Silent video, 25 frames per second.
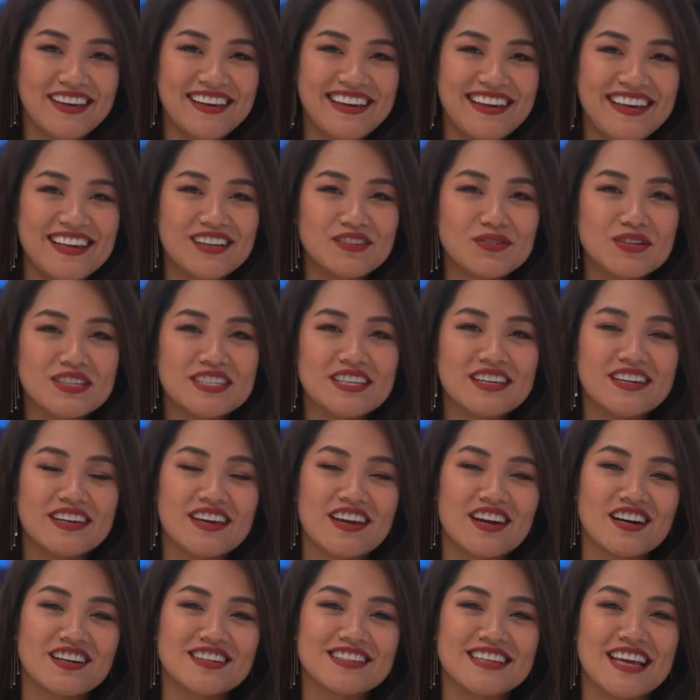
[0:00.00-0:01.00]
In recent
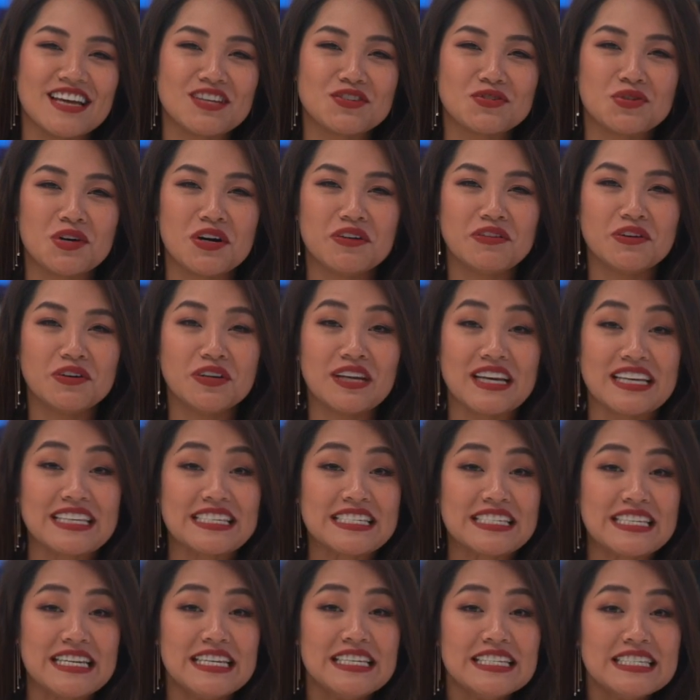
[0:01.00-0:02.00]
years, I traveled
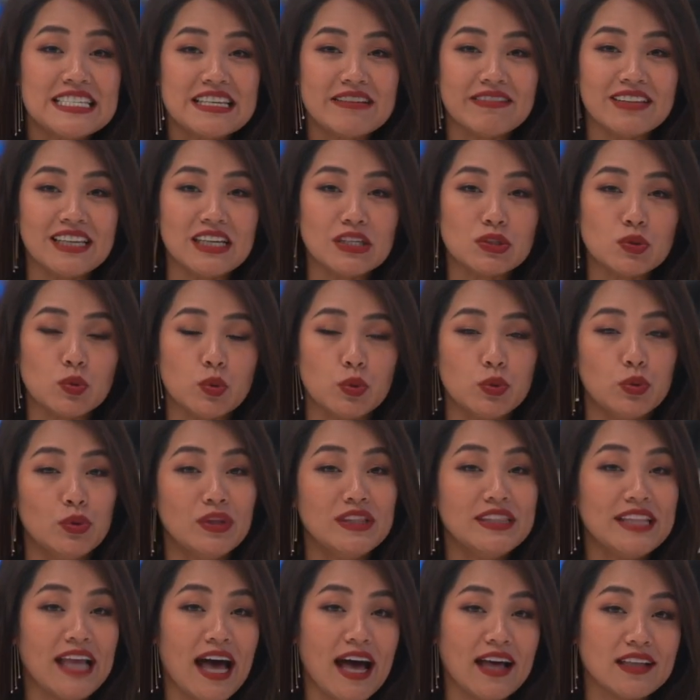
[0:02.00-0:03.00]
extensively to
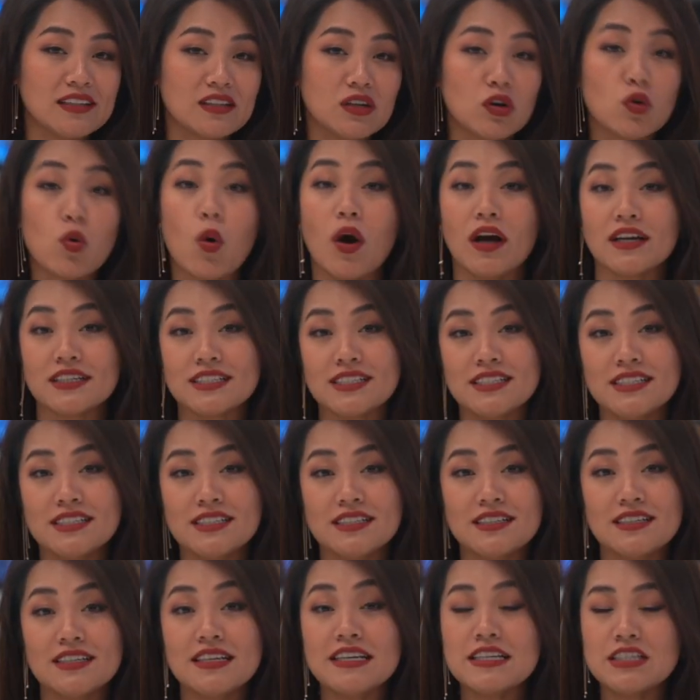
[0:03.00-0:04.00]
Yunnan,
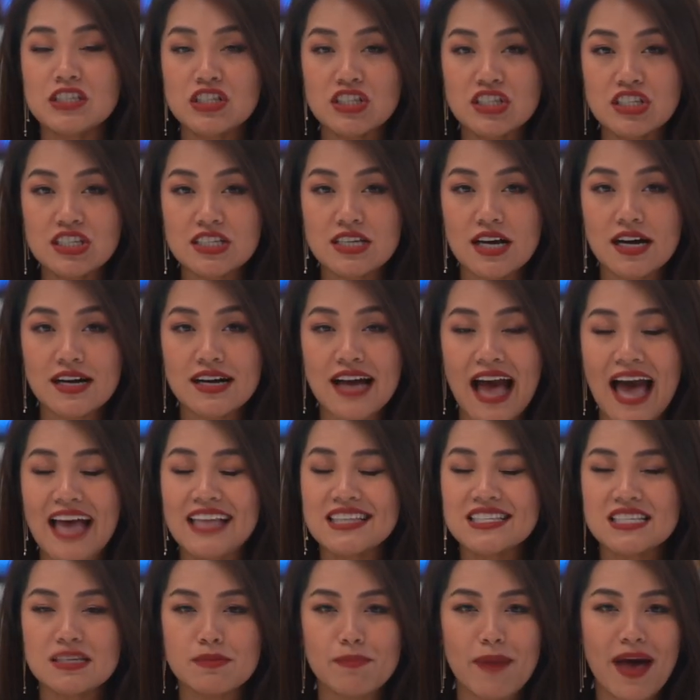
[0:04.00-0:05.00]
Guangxi, Xinjiang,
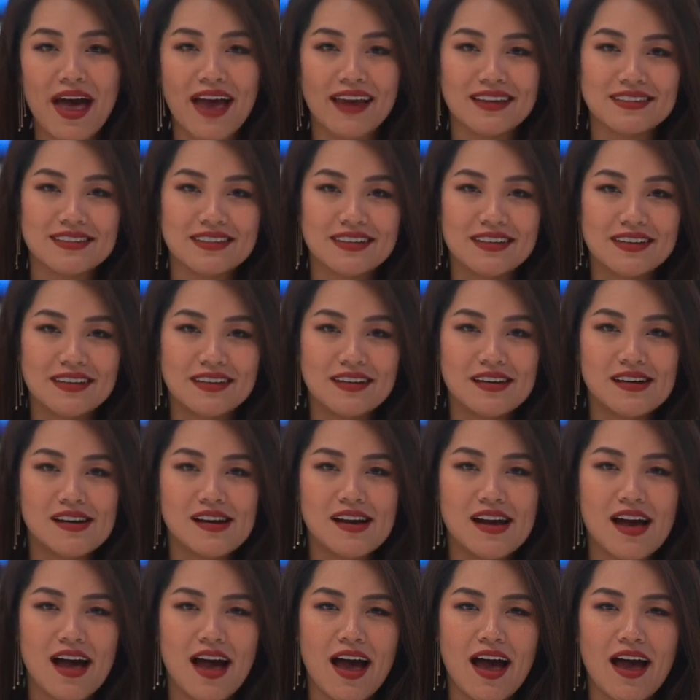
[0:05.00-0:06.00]
and Tibet,
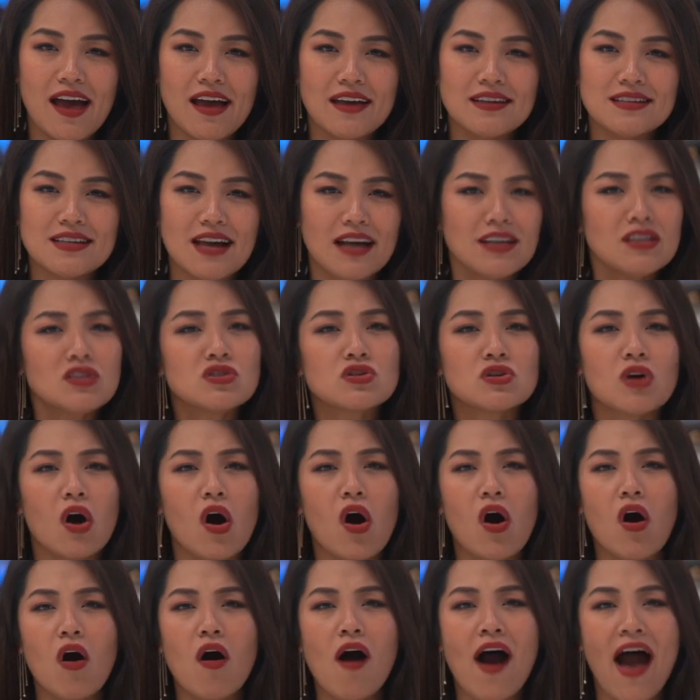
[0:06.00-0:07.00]
and I
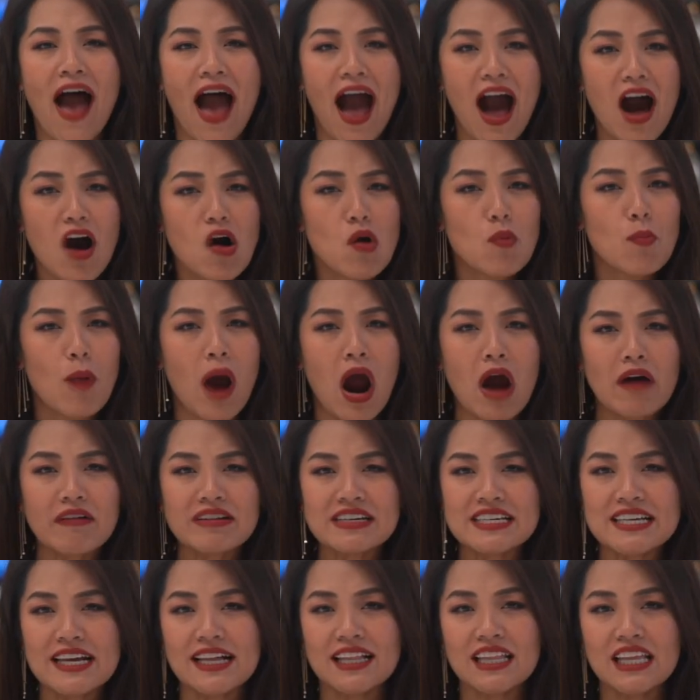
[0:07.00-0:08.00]
saw how
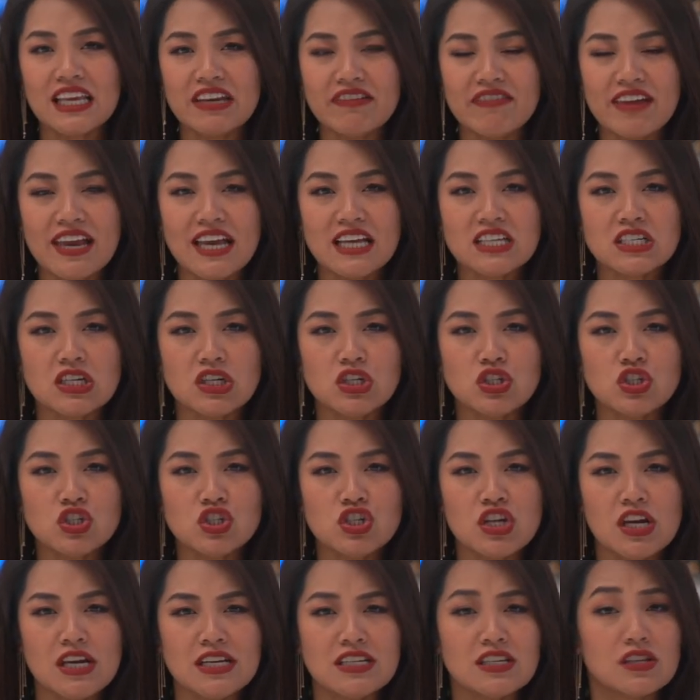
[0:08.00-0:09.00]
poverty alleviation
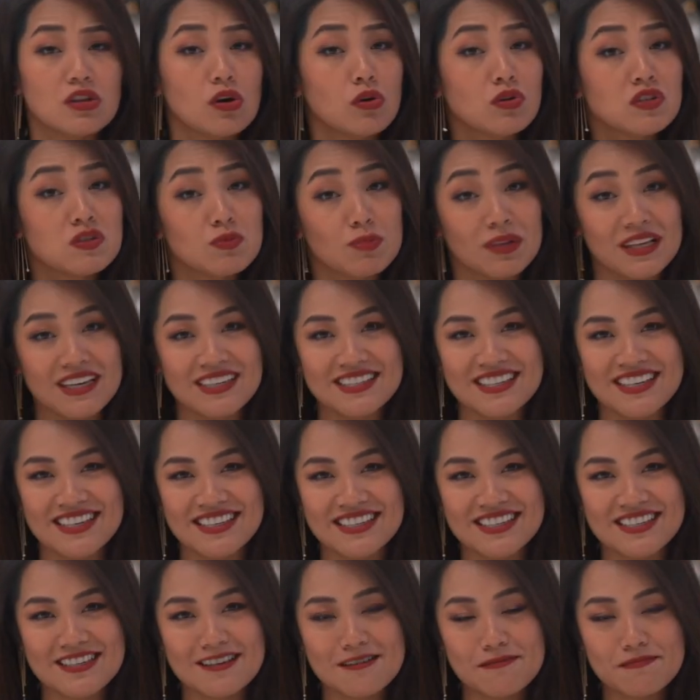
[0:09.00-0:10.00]
changed those
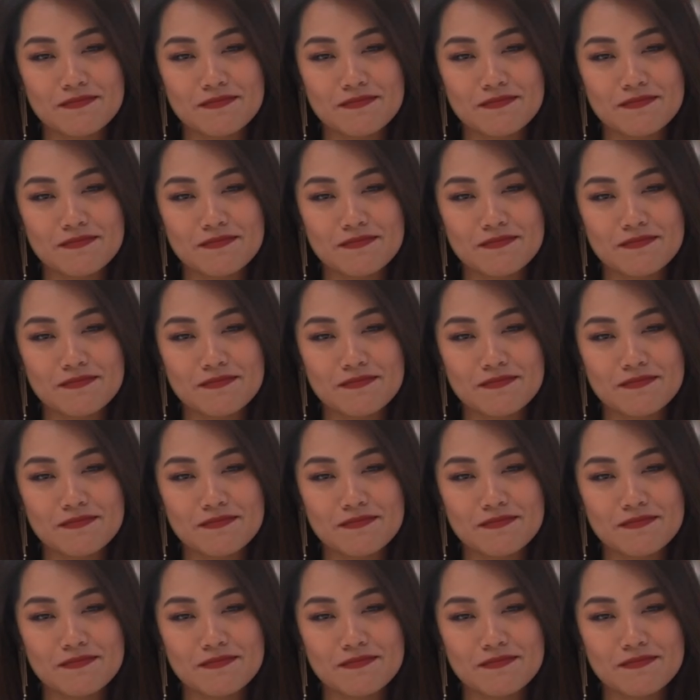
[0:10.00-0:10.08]
places.